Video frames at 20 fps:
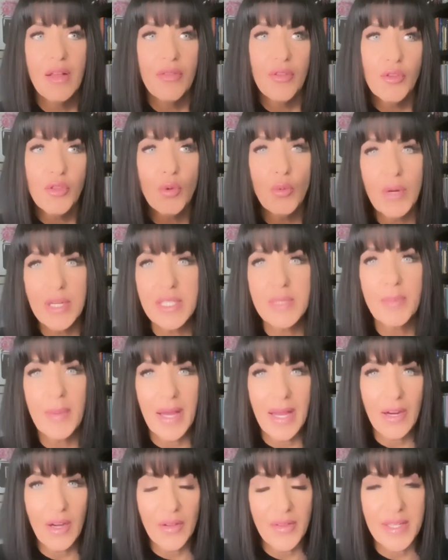they're the ones
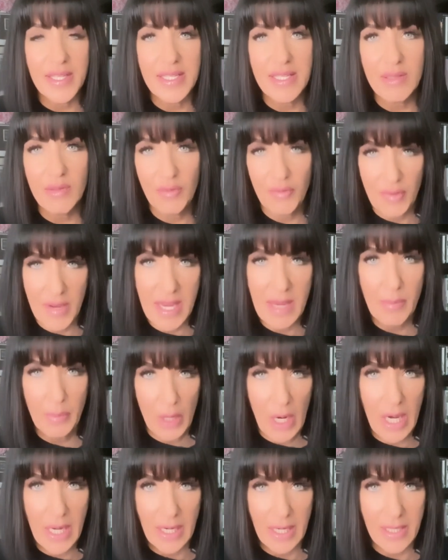buying all these fake
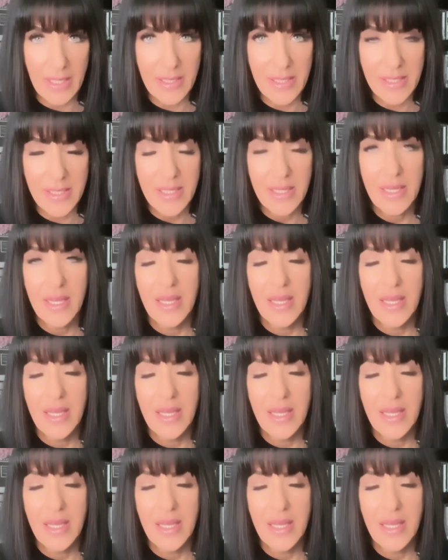products.